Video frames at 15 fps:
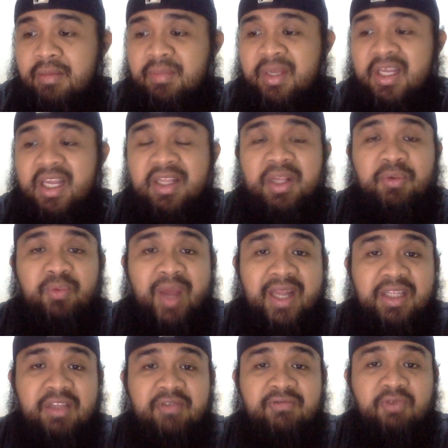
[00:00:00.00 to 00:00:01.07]
McKinley
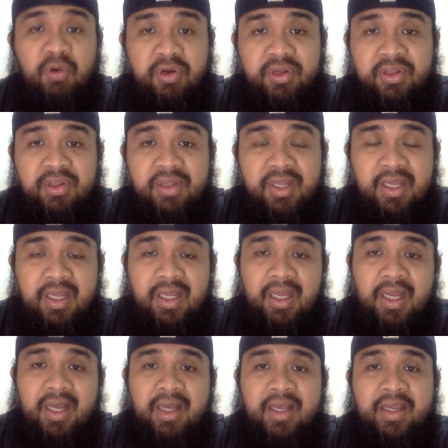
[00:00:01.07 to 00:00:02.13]
Wright IV,
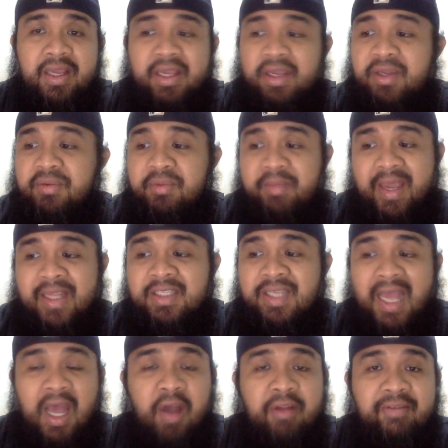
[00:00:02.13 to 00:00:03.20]
he
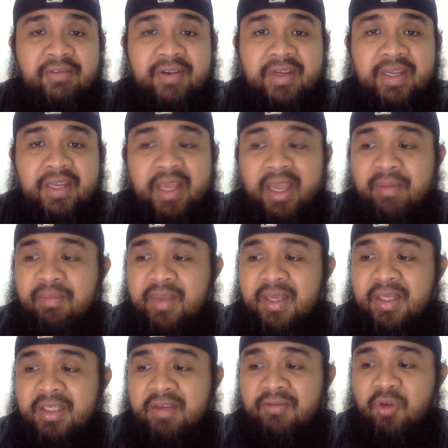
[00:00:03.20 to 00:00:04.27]
remains out for the game
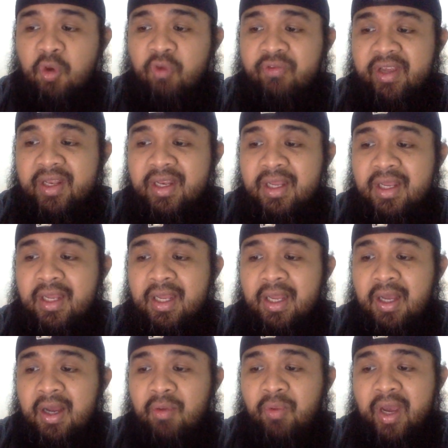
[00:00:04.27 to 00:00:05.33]
because of COVID.
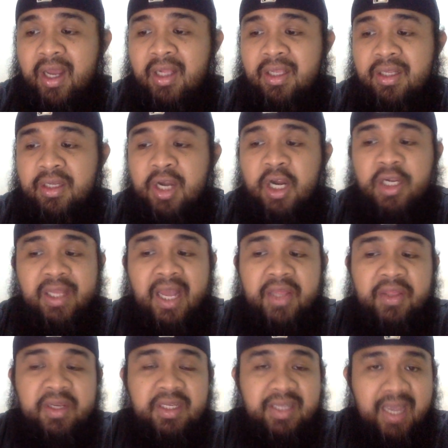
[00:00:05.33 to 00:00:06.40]
While Carl
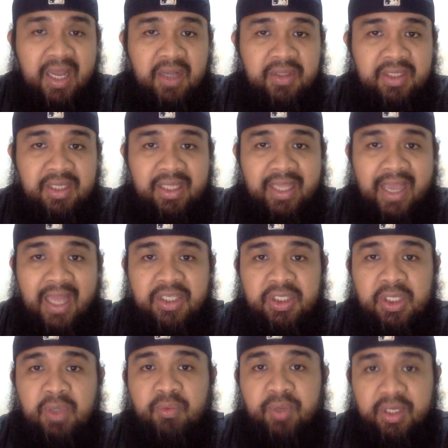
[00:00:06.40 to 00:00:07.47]
Anthony Towns and
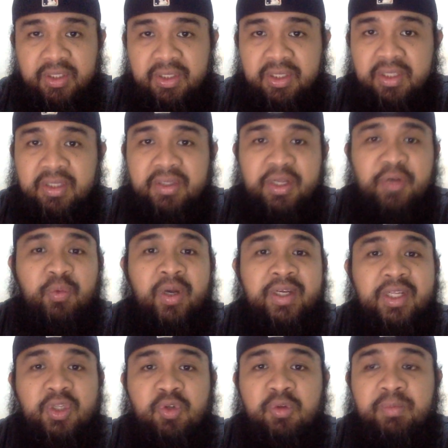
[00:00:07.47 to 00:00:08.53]
D'Angelo Russell, their
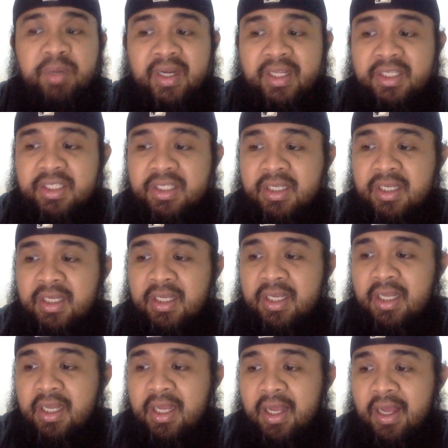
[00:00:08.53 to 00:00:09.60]
1 and 2 punch,
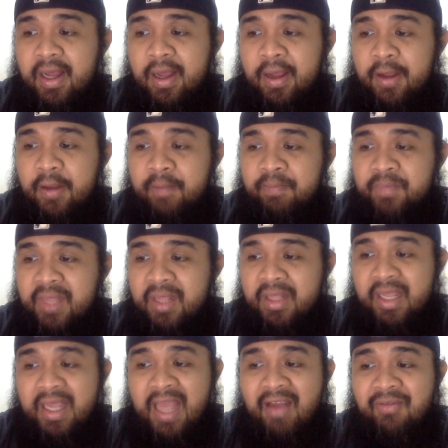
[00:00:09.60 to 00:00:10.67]

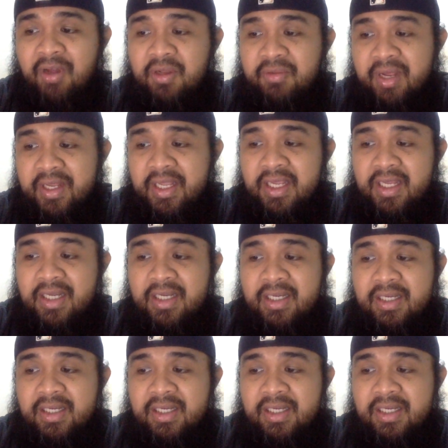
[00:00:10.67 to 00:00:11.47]
they have already